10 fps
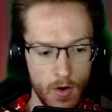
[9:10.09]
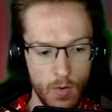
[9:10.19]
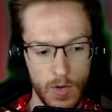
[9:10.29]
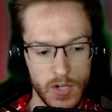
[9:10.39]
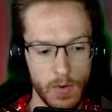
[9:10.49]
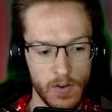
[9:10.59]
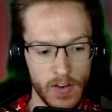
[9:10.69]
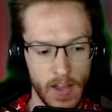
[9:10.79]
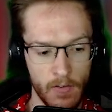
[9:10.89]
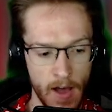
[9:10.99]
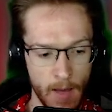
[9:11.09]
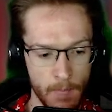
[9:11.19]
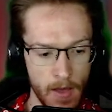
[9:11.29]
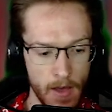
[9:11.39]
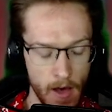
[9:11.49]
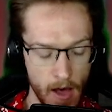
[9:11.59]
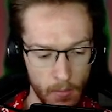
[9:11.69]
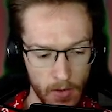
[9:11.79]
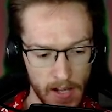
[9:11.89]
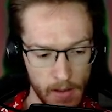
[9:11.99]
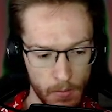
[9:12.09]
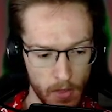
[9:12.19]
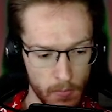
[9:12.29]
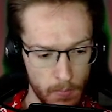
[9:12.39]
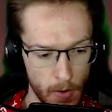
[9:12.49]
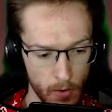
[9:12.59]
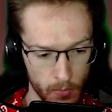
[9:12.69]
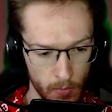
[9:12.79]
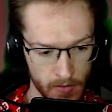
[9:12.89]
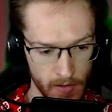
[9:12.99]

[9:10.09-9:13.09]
Which one should I grab? I want to get one of those books which,